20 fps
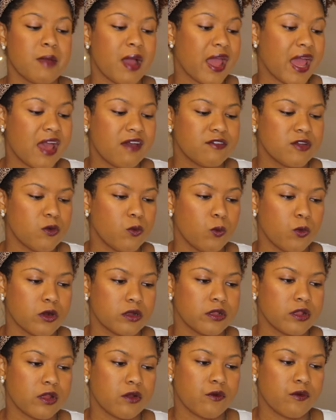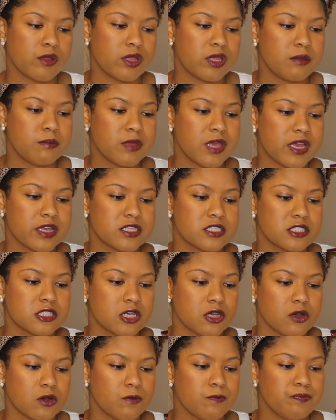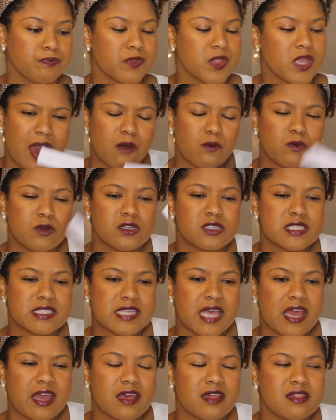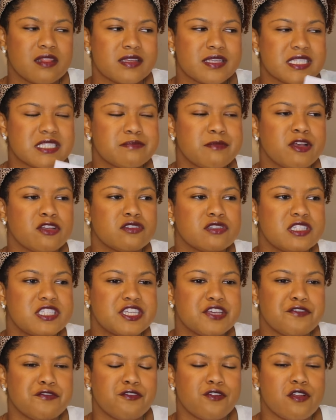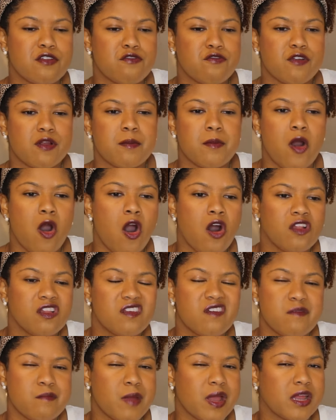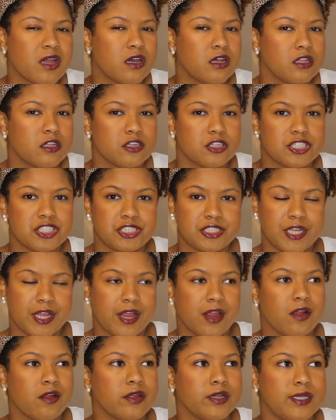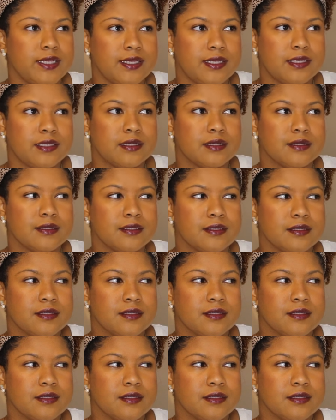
I haven't worn the cream yet, so I will say this smells different from all of my other cherry